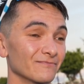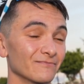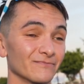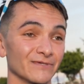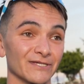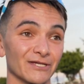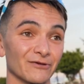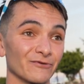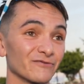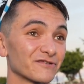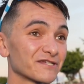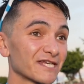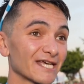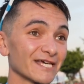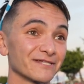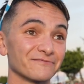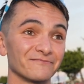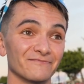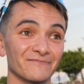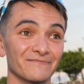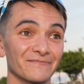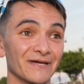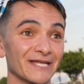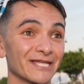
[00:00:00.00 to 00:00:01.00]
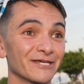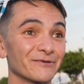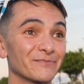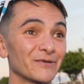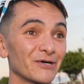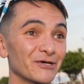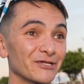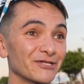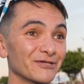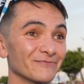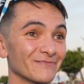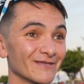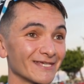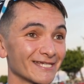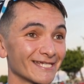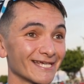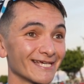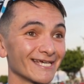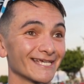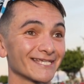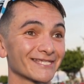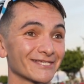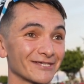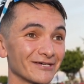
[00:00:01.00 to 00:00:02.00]
We shared many a podium this
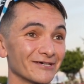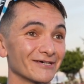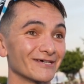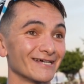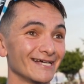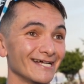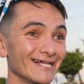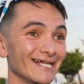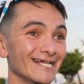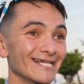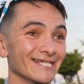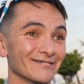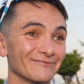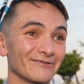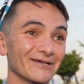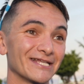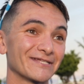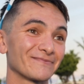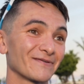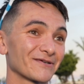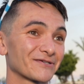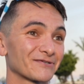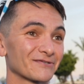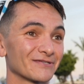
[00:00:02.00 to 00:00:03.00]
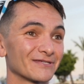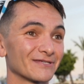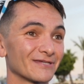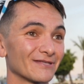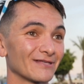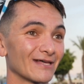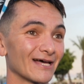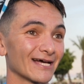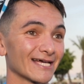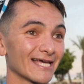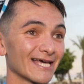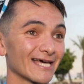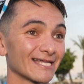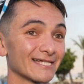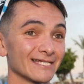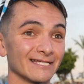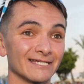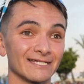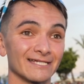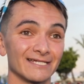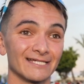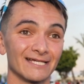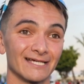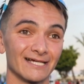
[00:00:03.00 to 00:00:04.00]
year, so really special to do that again.
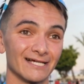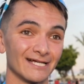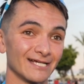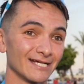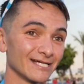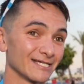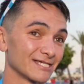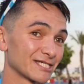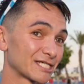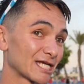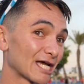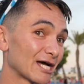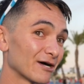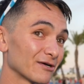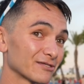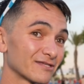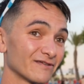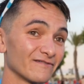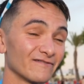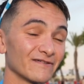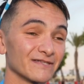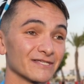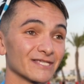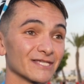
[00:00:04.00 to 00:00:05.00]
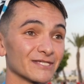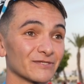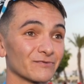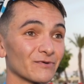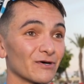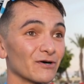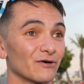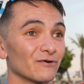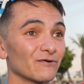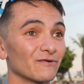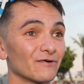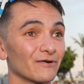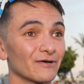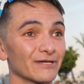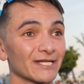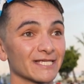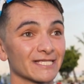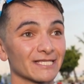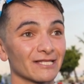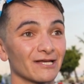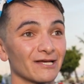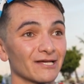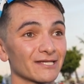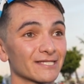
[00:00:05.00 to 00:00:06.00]
And shout out to Vince as well on his
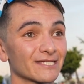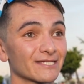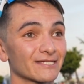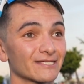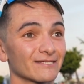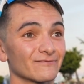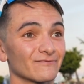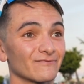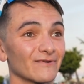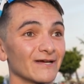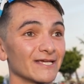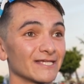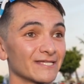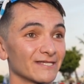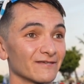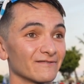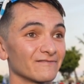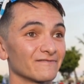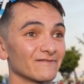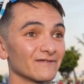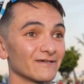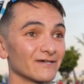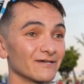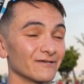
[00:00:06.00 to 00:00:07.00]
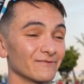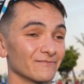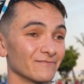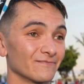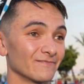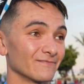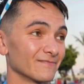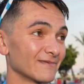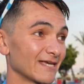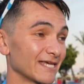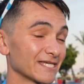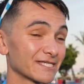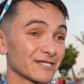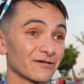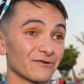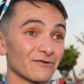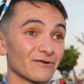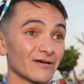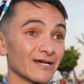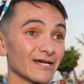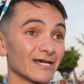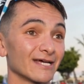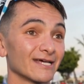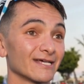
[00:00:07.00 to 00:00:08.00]
last race of his
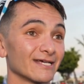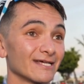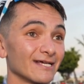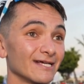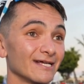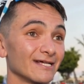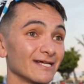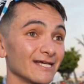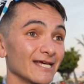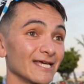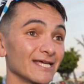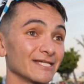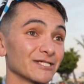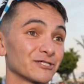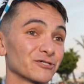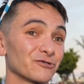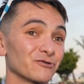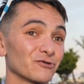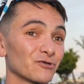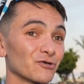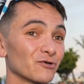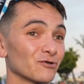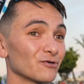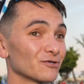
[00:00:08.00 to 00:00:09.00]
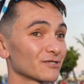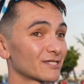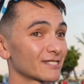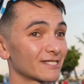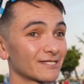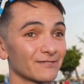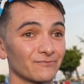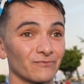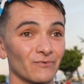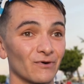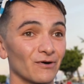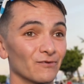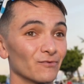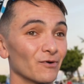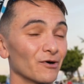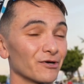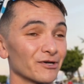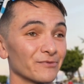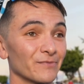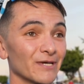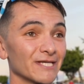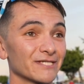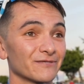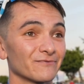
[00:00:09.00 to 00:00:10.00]
career in short course. What an
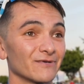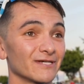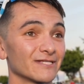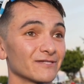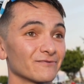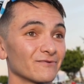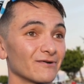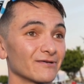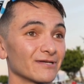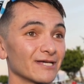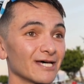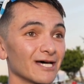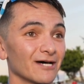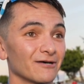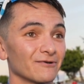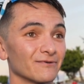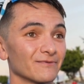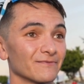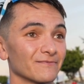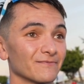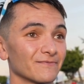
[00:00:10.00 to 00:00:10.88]
amazing way to round it out.